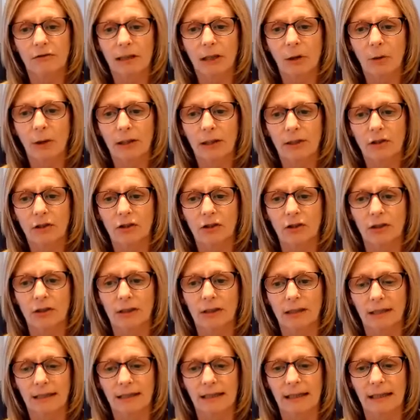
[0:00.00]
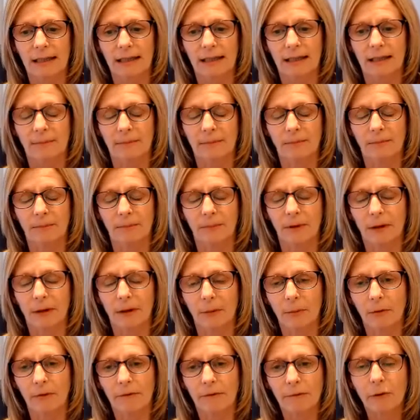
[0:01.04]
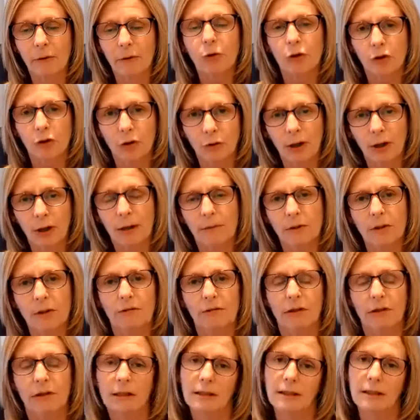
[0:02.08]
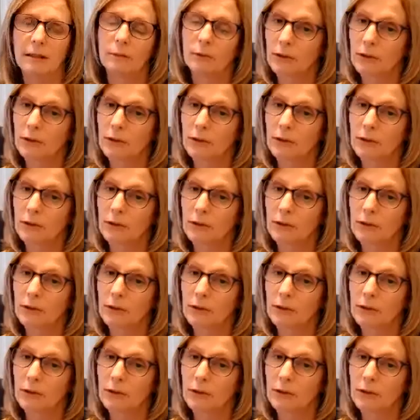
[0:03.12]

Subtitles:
3 questions before you come to the rehearsal,